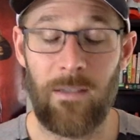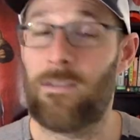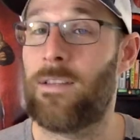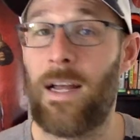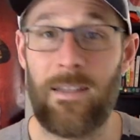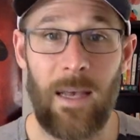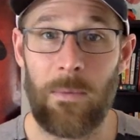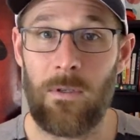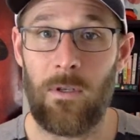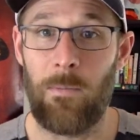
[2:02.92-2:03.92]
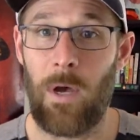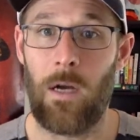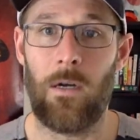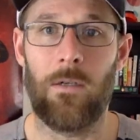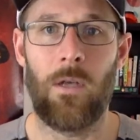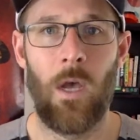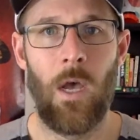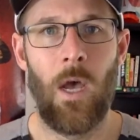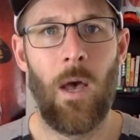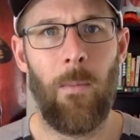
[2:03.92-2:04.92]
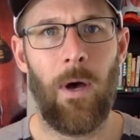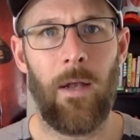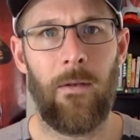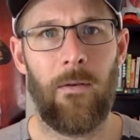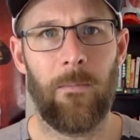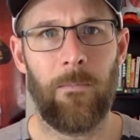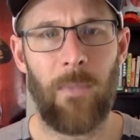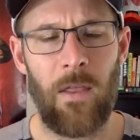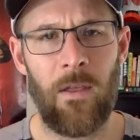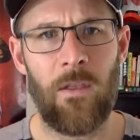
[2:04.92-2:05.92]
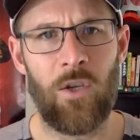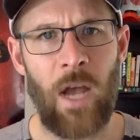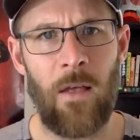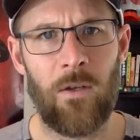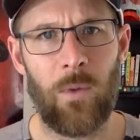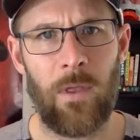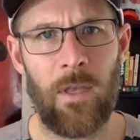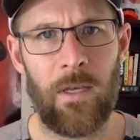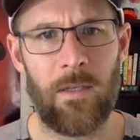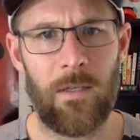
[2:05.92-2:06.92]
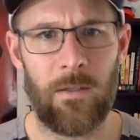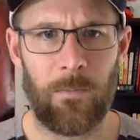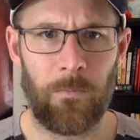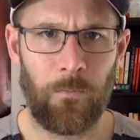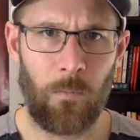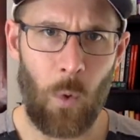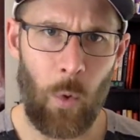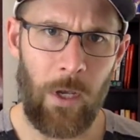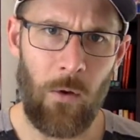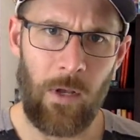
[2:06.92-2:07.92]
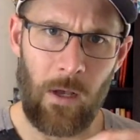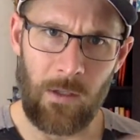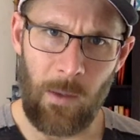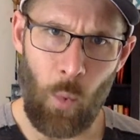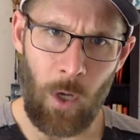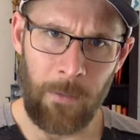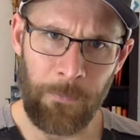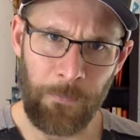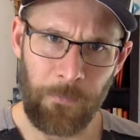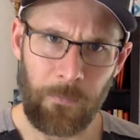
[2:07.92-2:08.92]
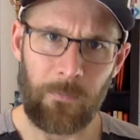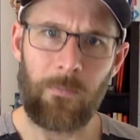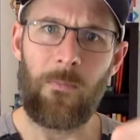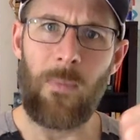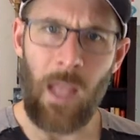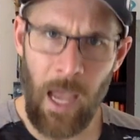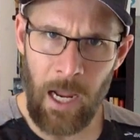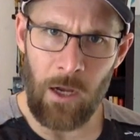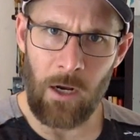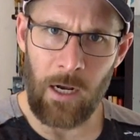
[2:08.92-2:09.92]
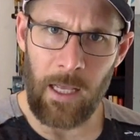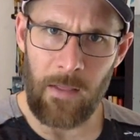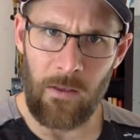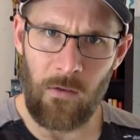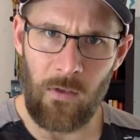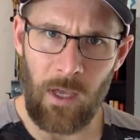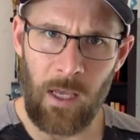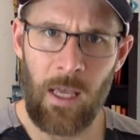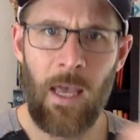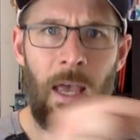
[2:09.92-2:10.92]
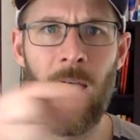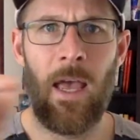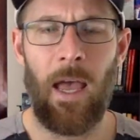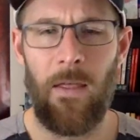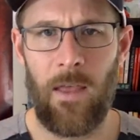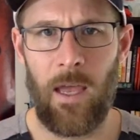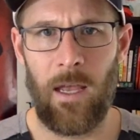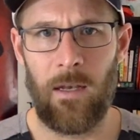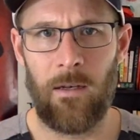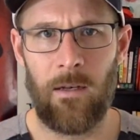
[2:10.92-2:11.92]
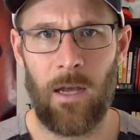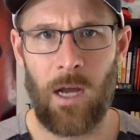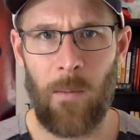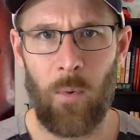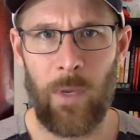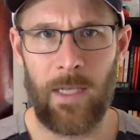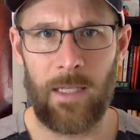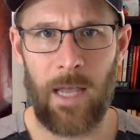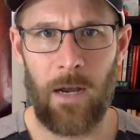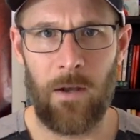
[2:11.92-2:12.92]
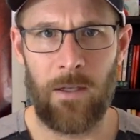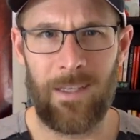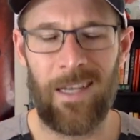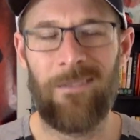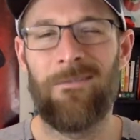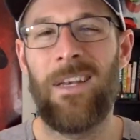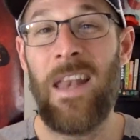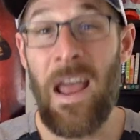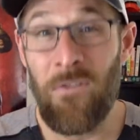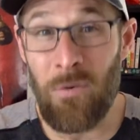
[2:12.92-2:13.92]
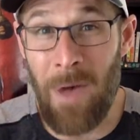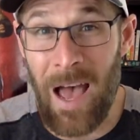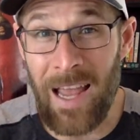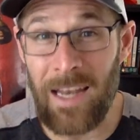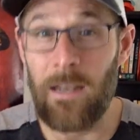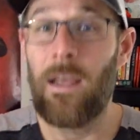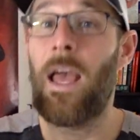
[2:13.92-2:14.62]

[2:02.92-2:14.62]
So that's absolutely bonkers. But I think the challenge with this is when you tell someone, "Hey, you're going to get this thing," and then a couple weeks later you say, "Never mind,